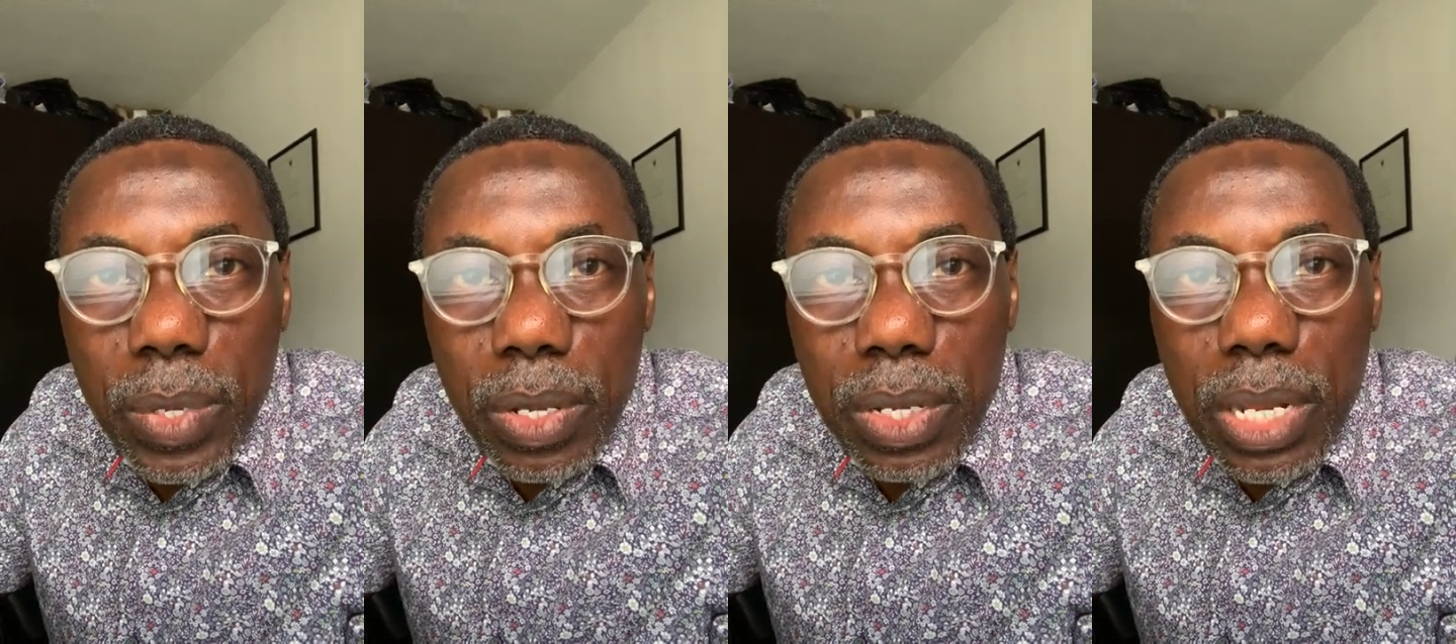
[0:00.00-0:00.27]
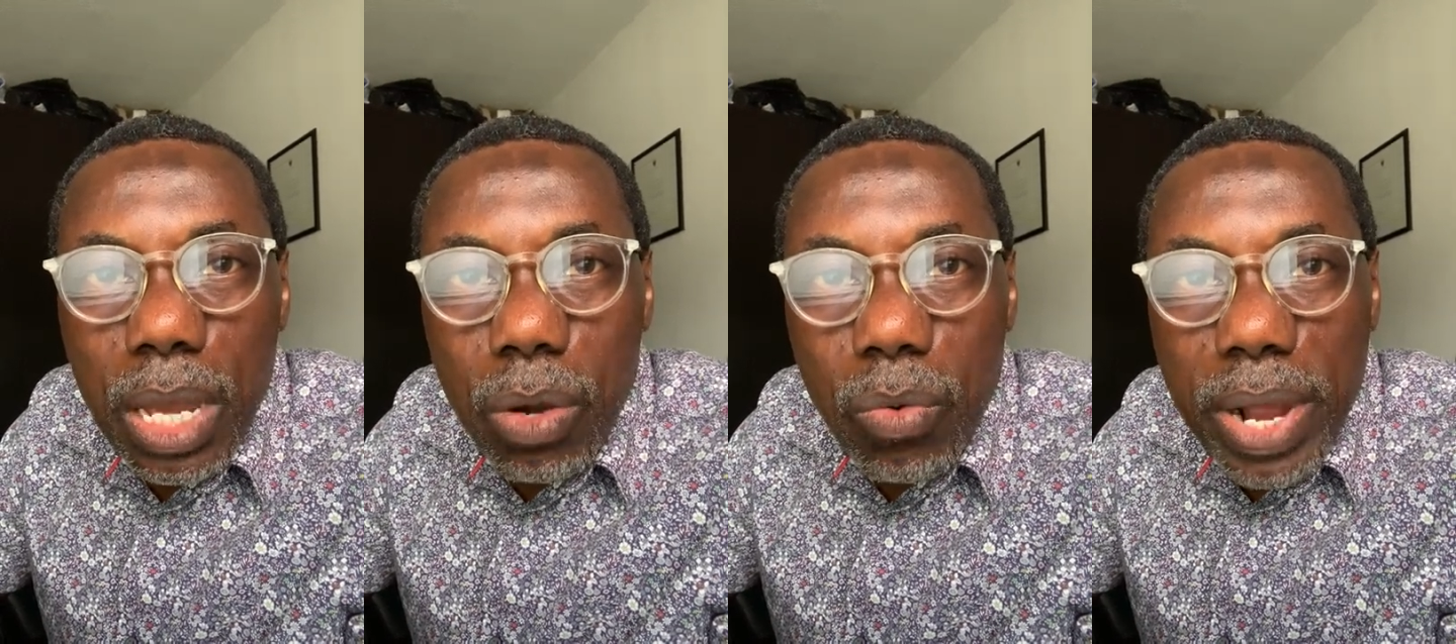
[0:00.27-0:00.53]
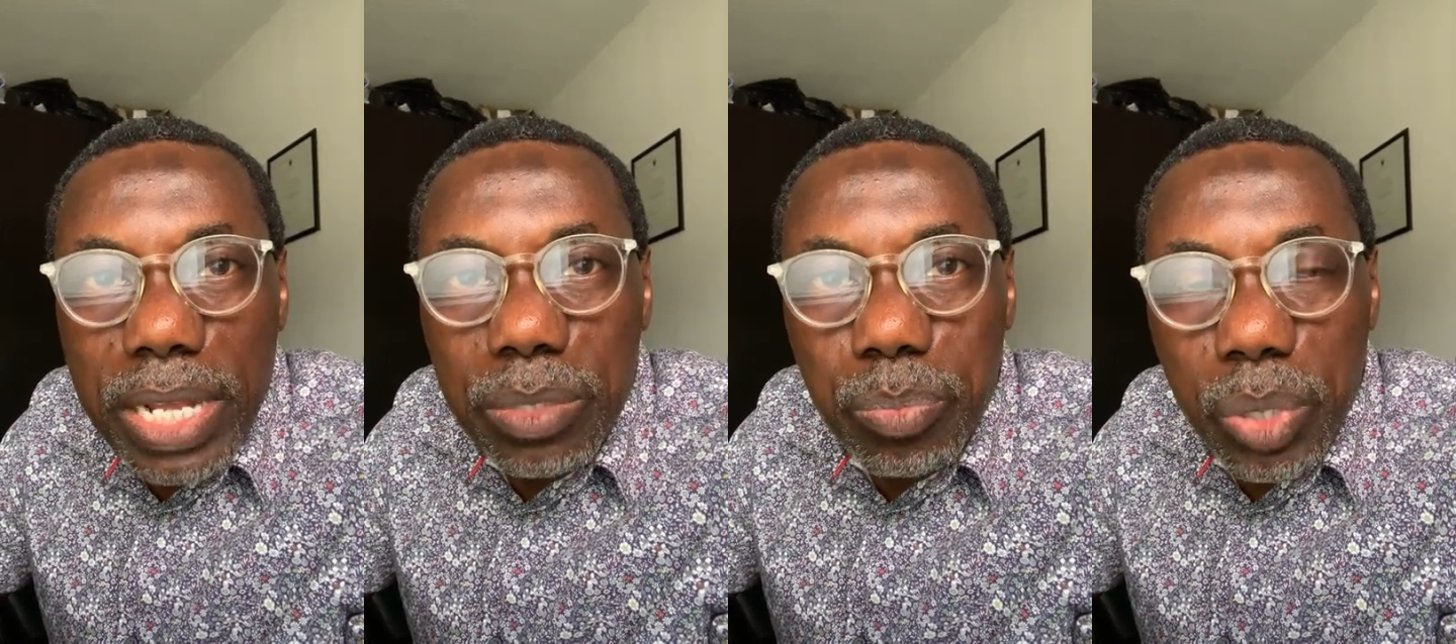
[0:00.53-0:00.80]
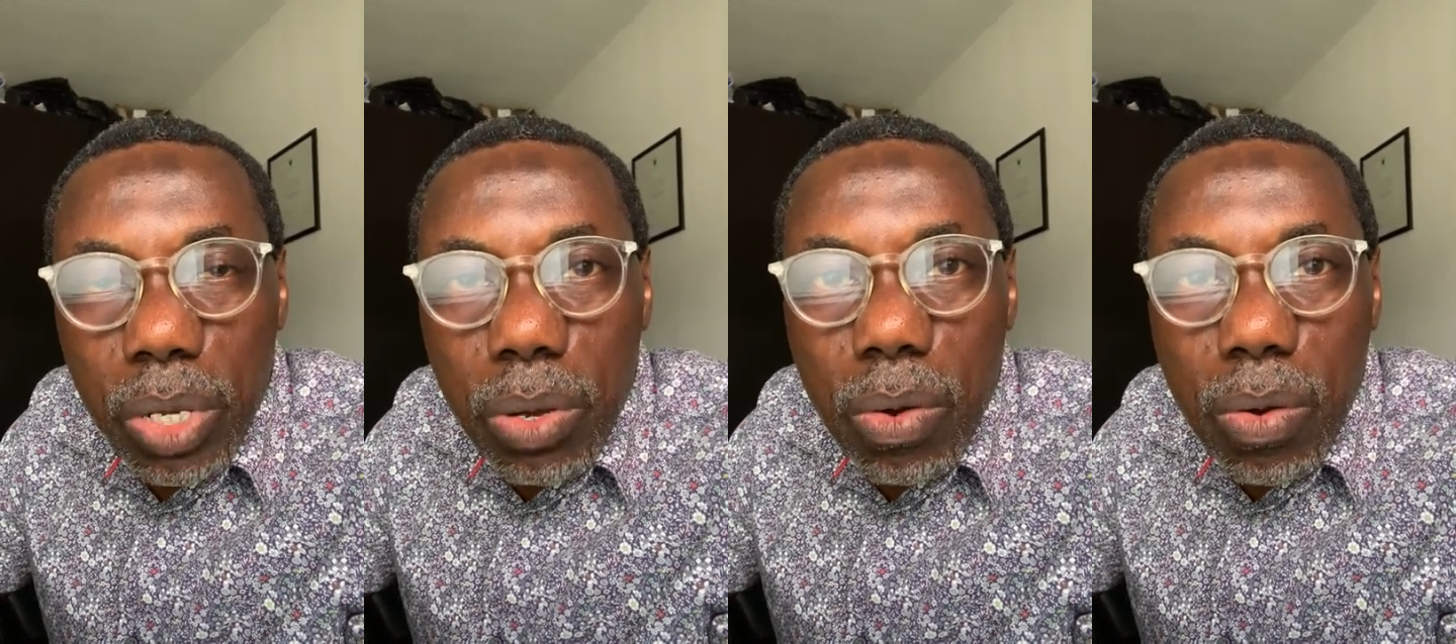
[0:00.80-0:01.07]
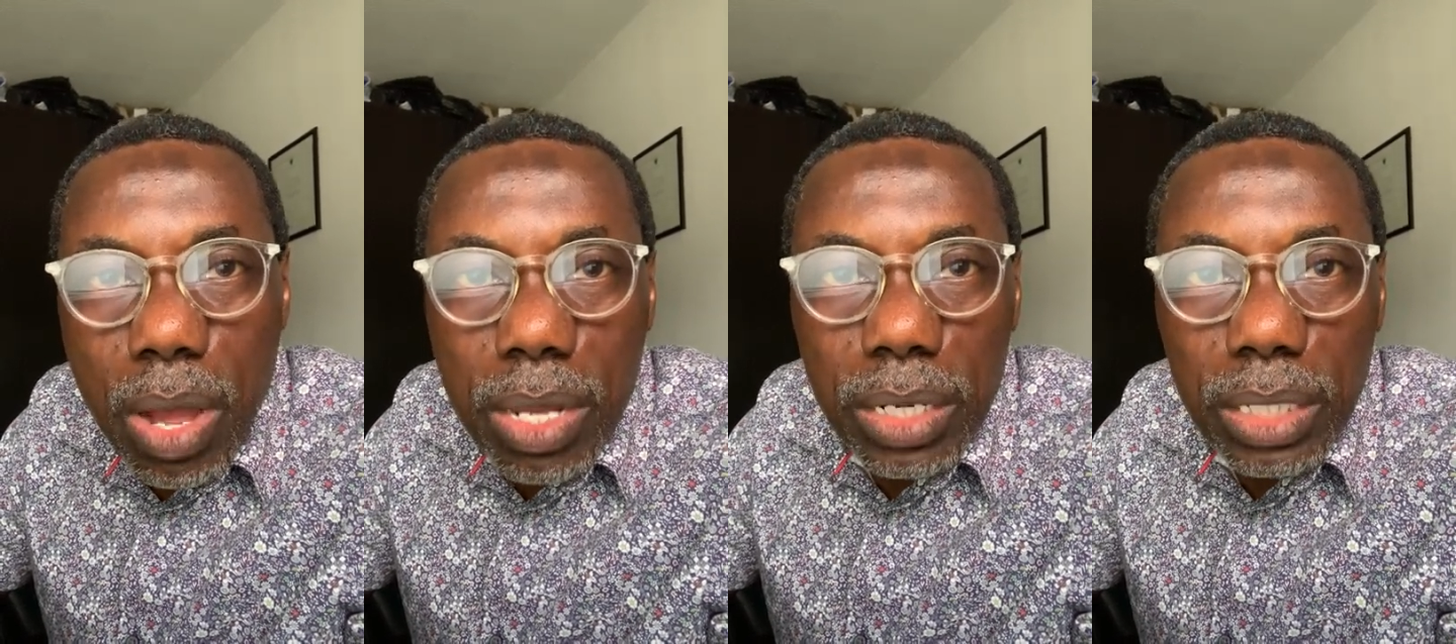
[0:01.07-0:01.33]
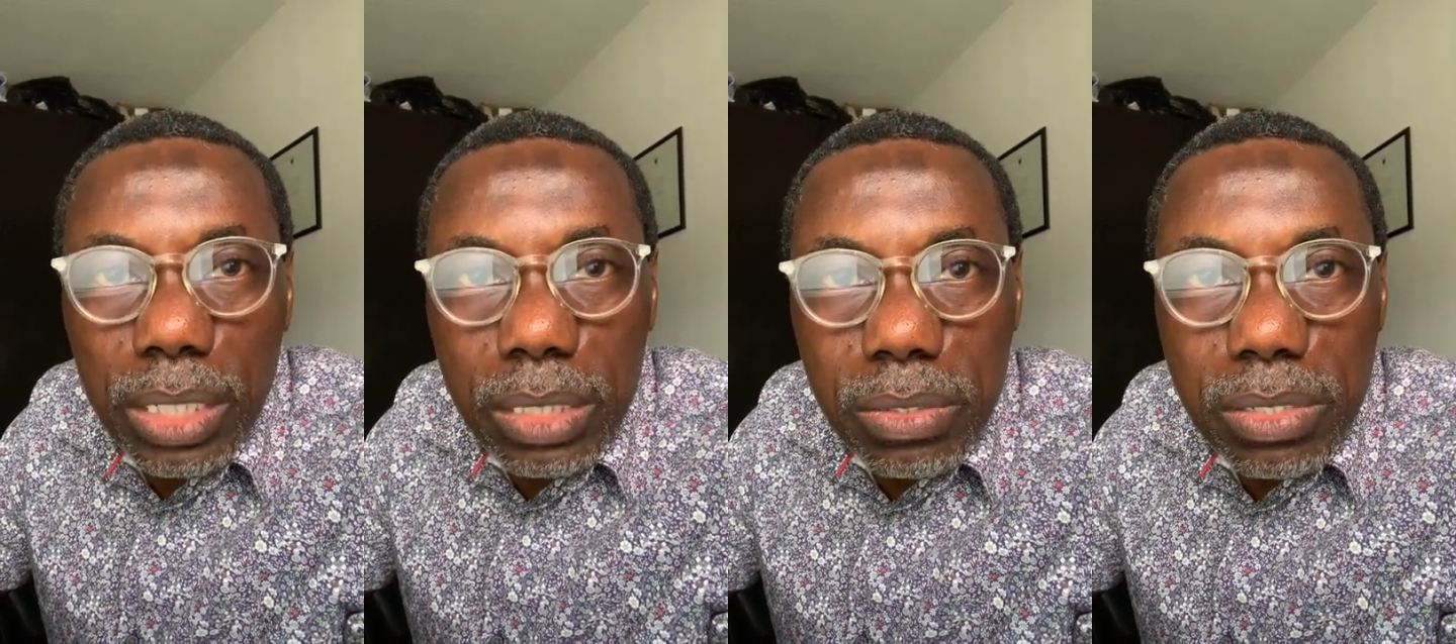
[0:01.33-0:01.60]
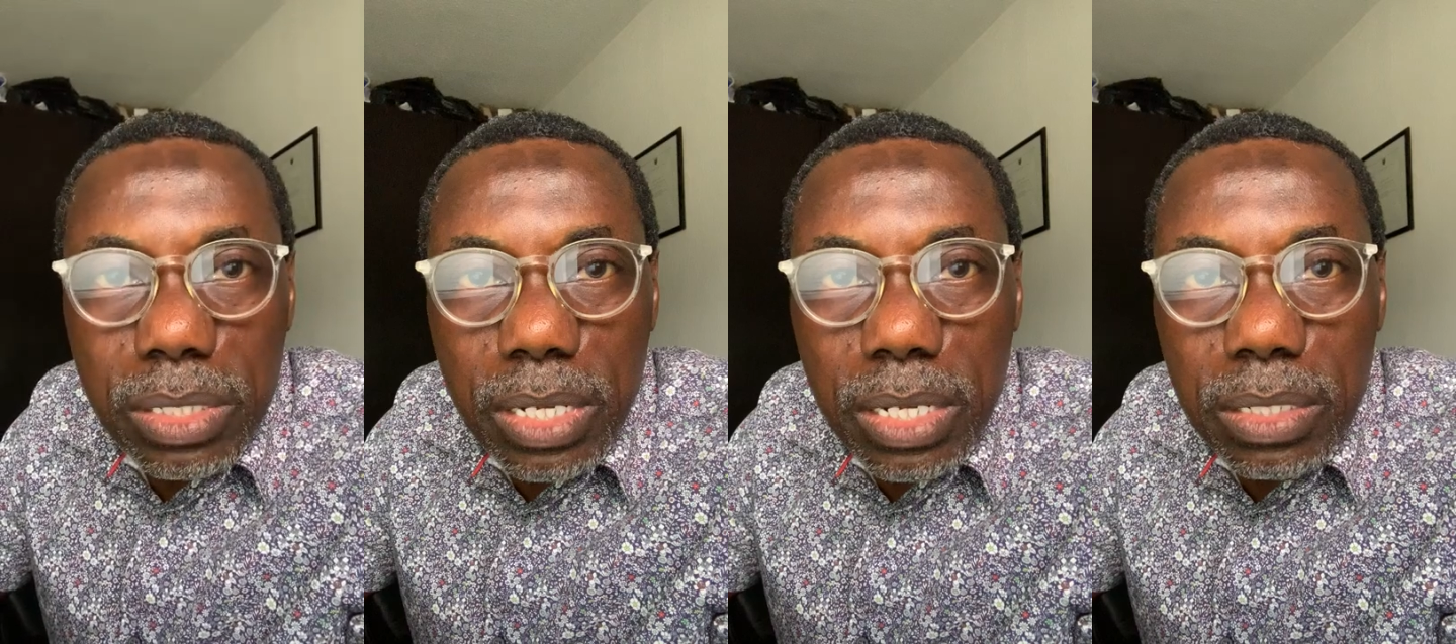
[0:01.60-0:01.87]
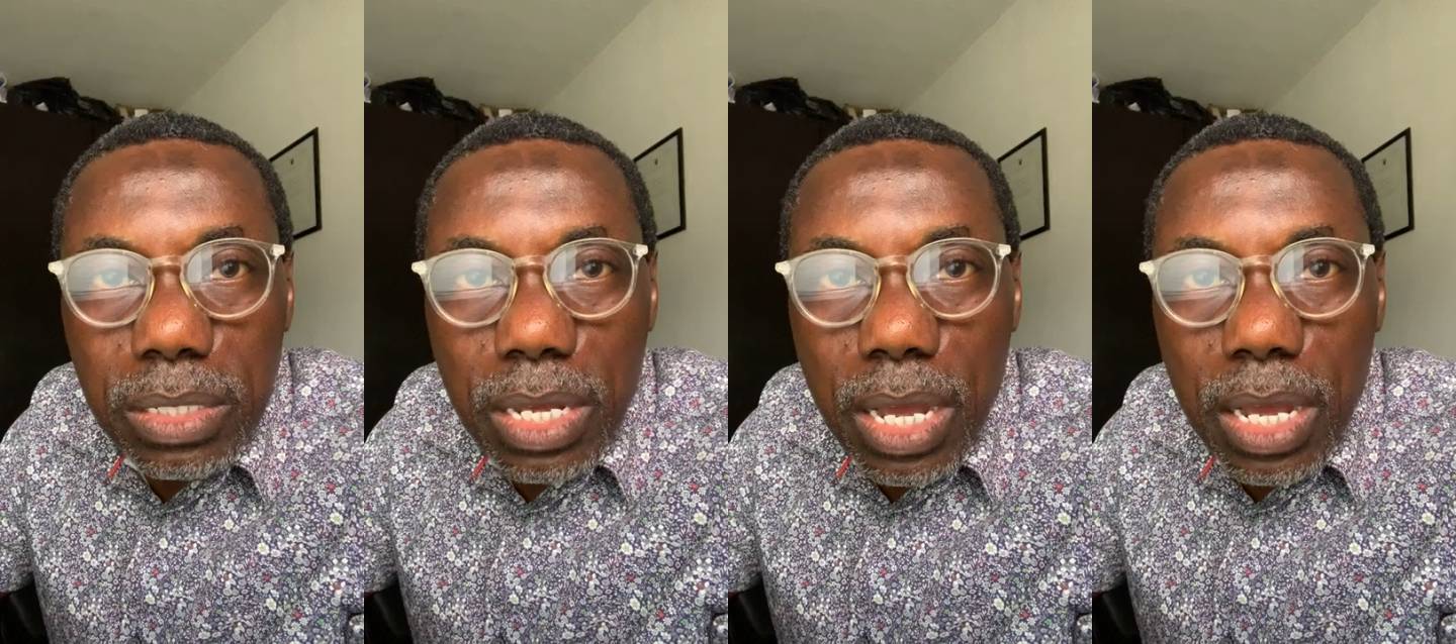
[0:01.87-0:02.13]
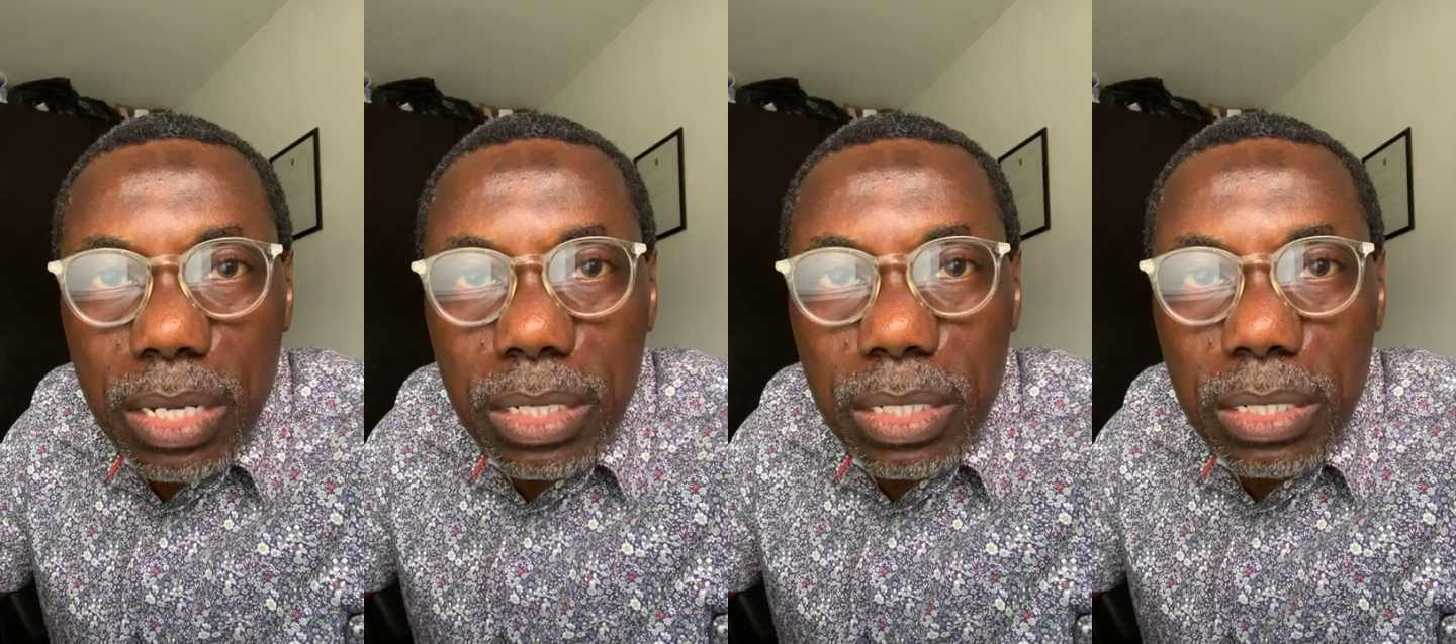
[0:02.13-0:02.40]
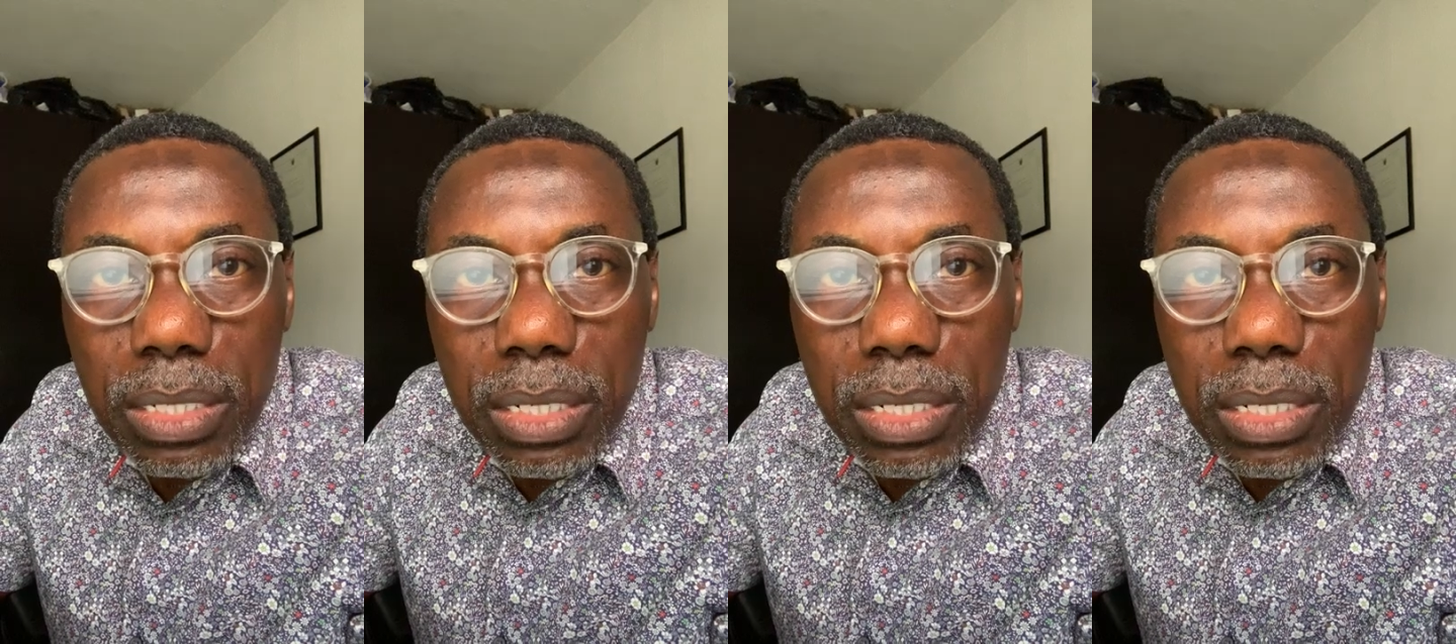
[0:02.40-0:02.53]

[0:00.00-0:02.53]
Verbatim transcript: they are quite pure and innocent and